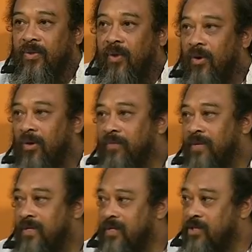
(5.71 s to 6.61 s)
So all
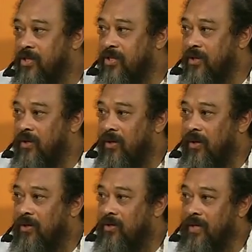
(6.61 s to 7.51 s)
of this is just a
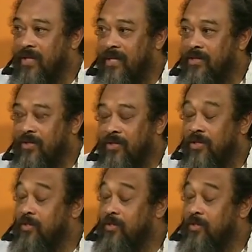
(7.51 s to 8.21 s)
call to attention,